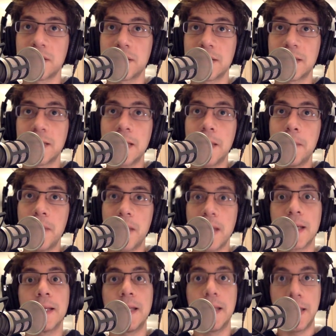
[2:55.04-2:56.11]

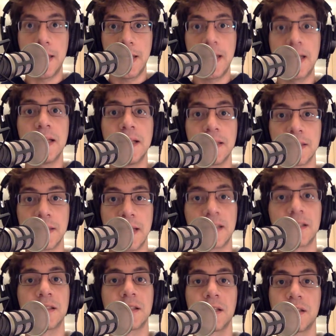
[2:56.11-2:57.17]
typically is
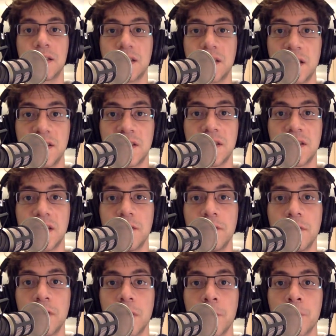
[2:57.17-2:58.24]
less
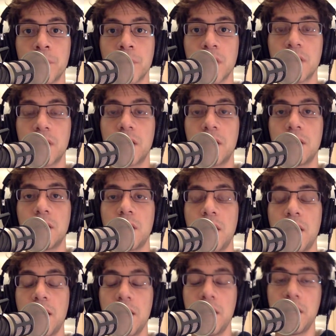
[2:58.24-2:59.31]
sensitive than
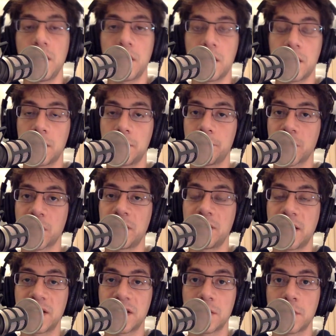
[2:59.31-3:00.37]
a
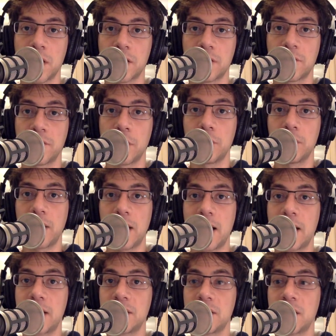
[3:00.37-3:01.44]
condenser microphone,
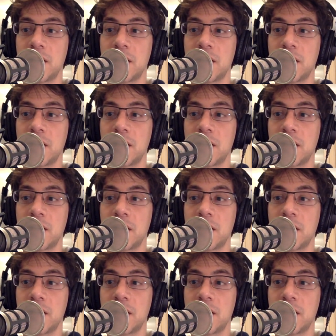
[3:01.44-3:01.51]
and